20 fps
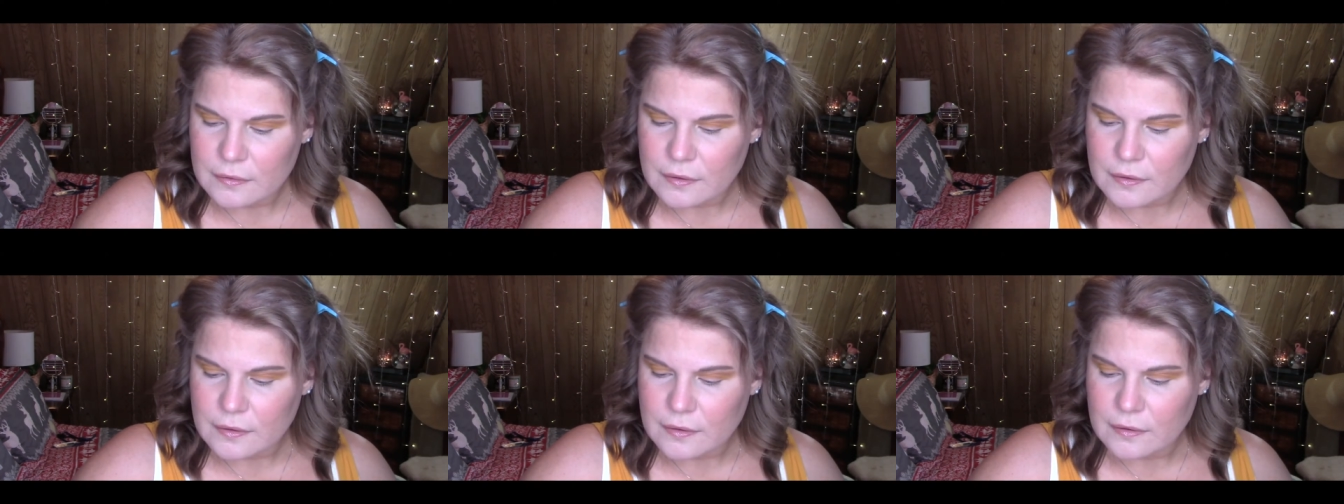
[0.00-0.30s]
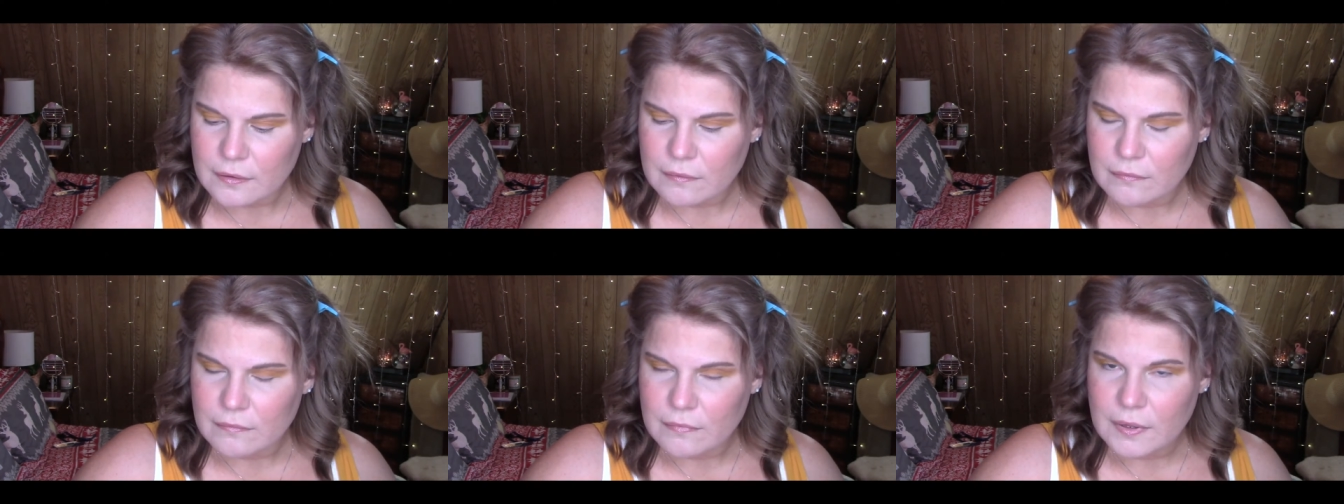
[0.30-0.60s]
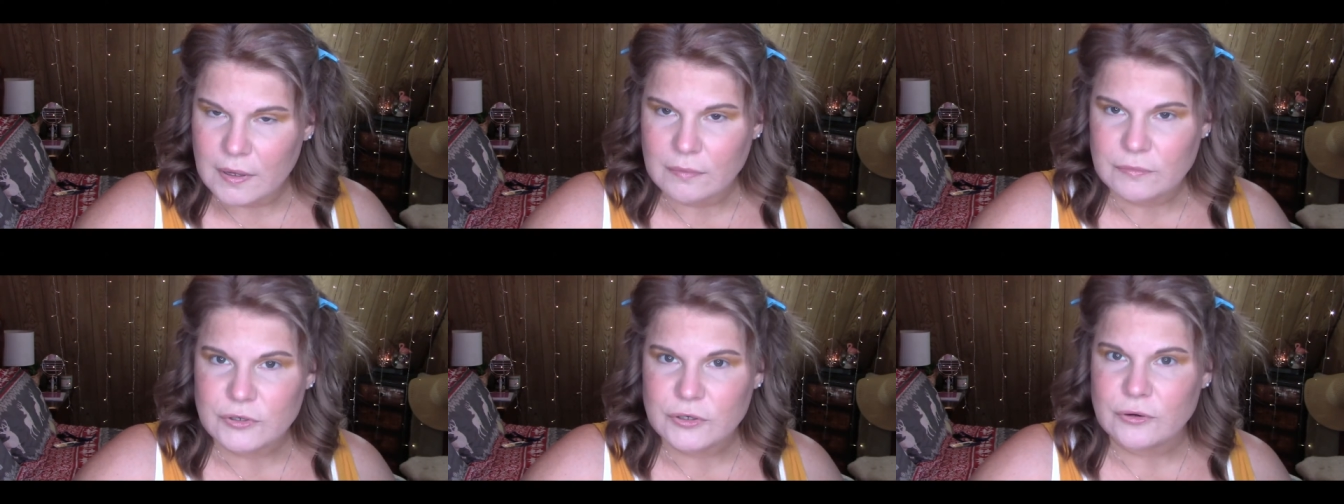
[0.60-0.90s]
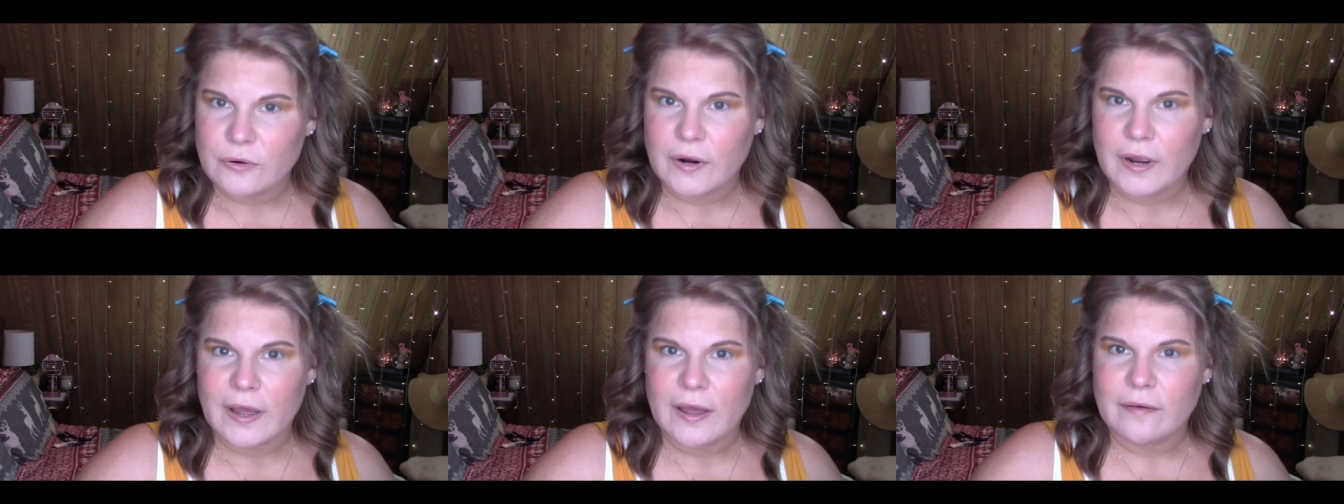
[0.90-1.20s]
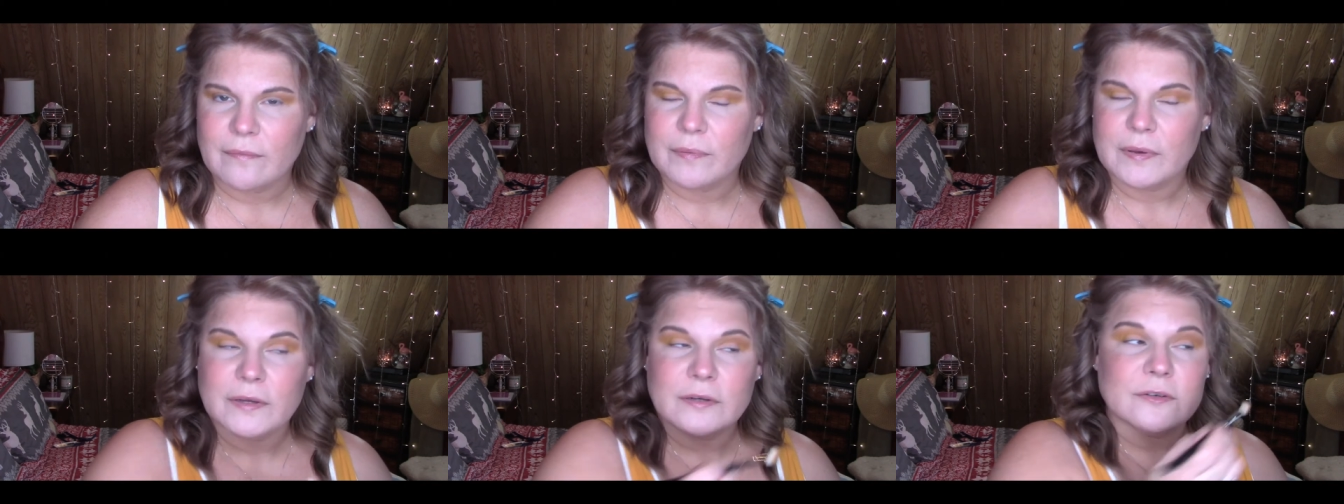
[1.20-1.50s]
Um, I'm sure I
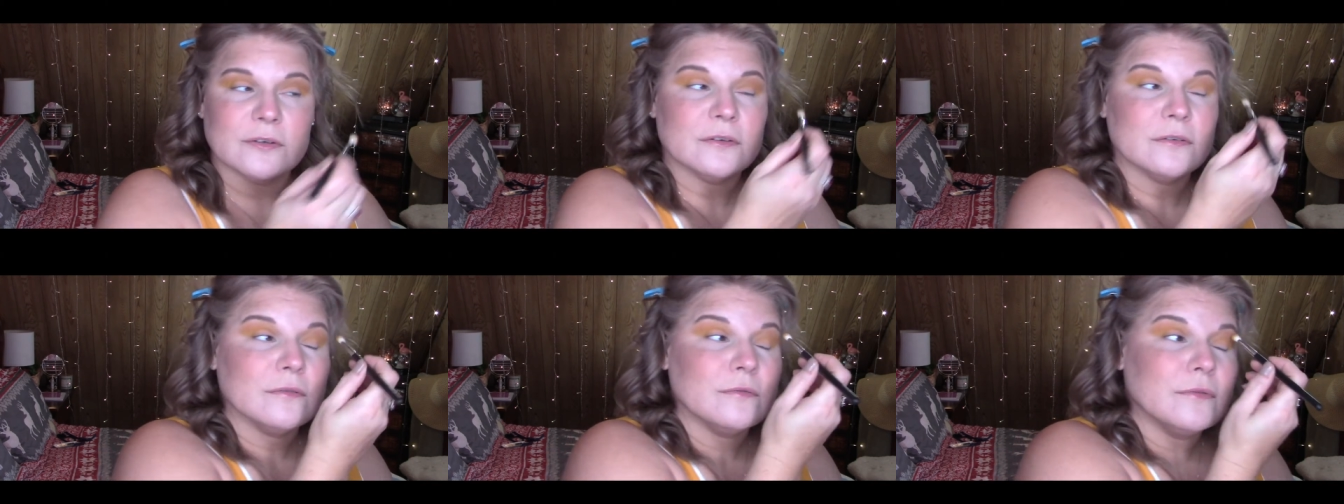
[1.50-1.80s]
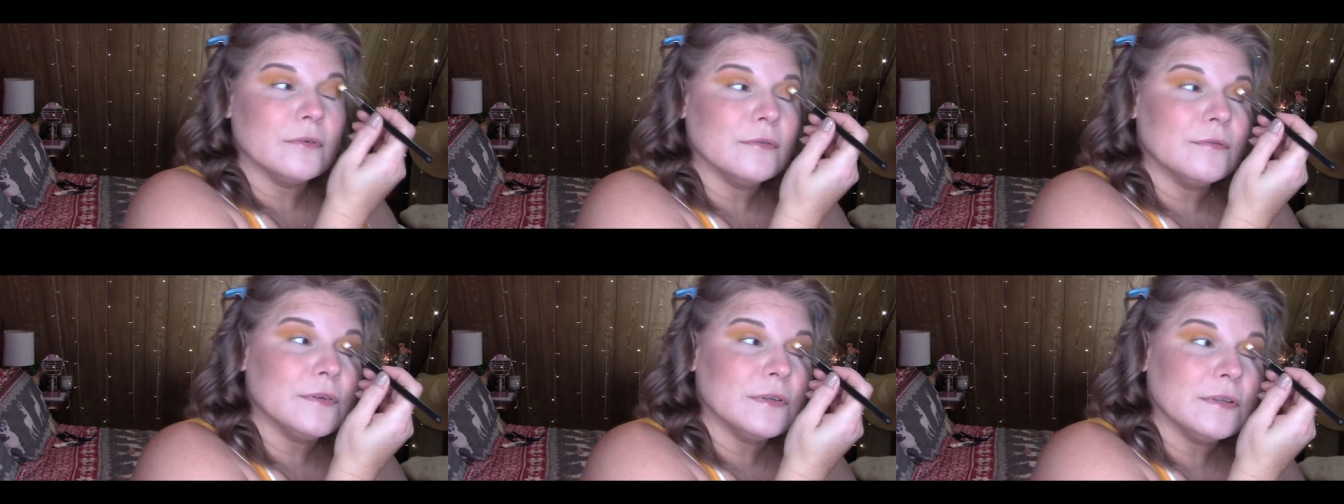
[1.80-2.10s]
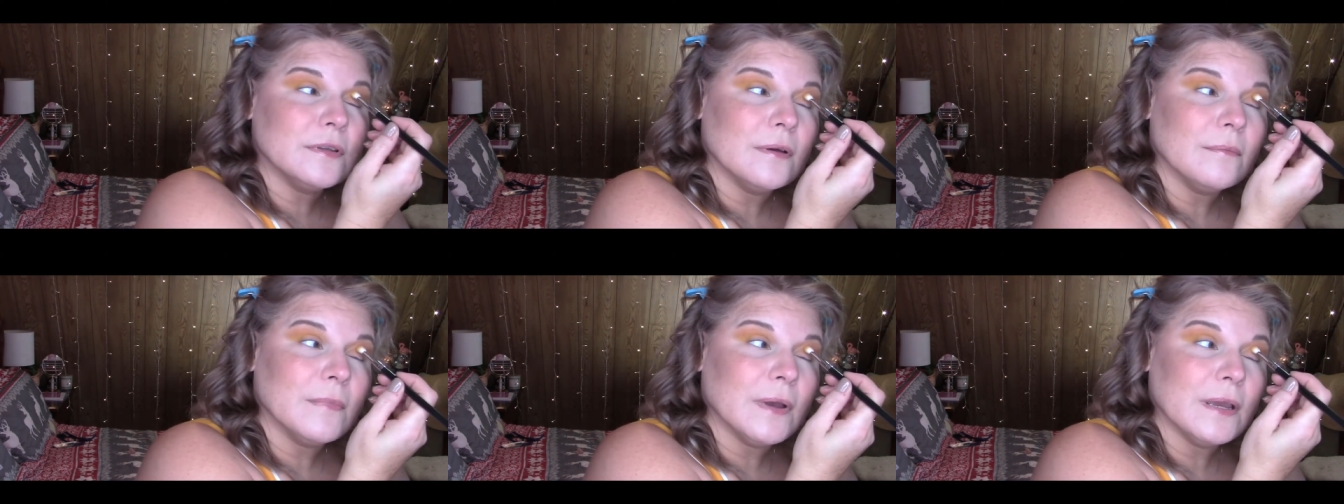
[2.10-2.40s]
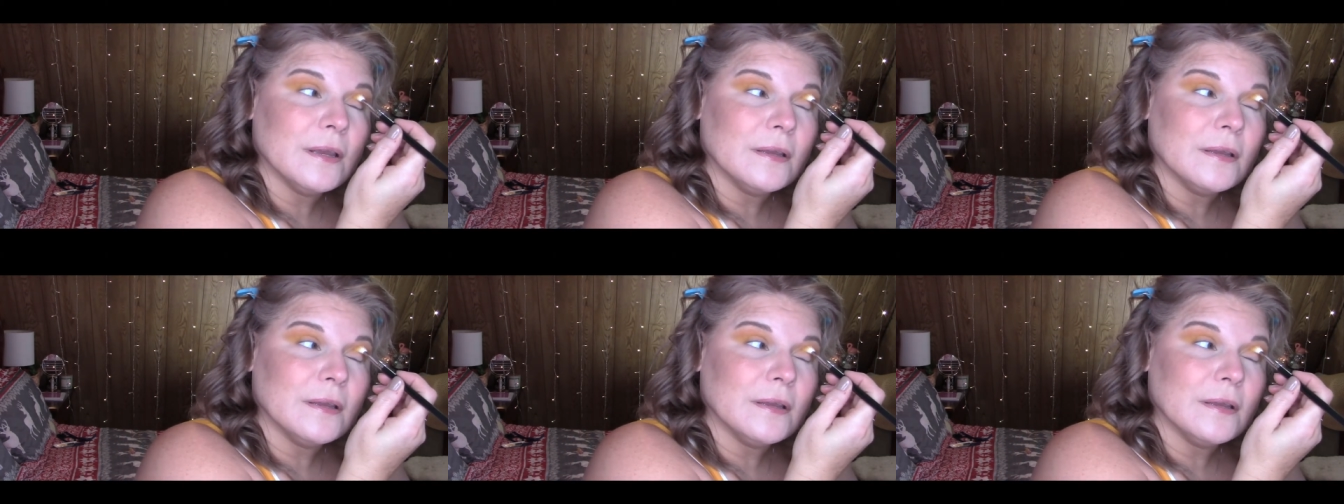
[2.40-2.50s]
have pictures of Rufus on my